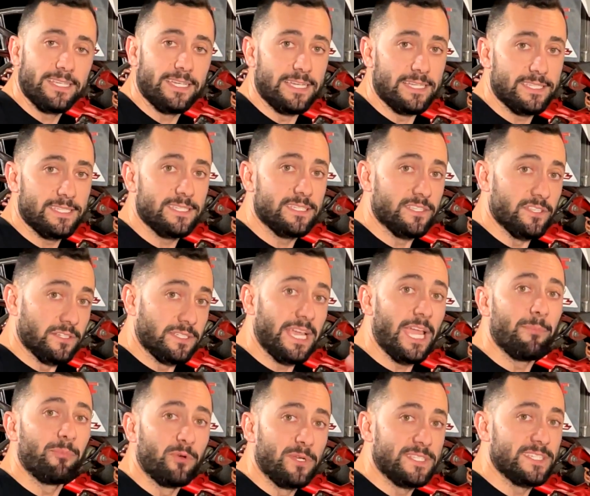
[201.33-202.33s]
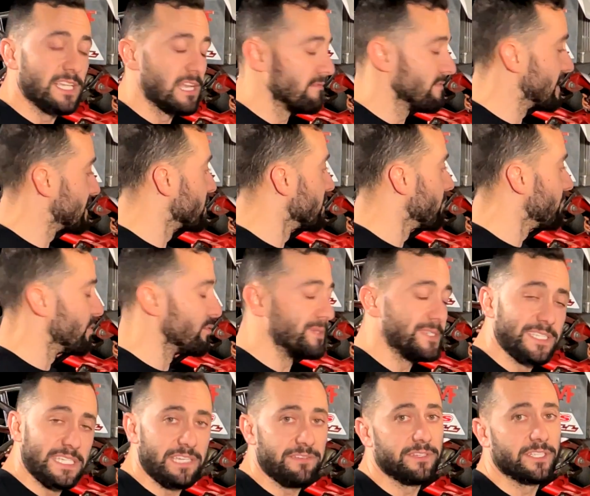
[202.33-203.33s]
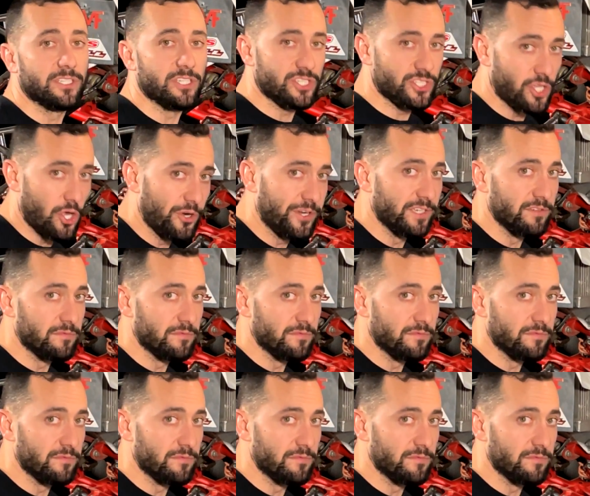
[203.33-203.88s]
it's the taper itself that's going to be receiving the starting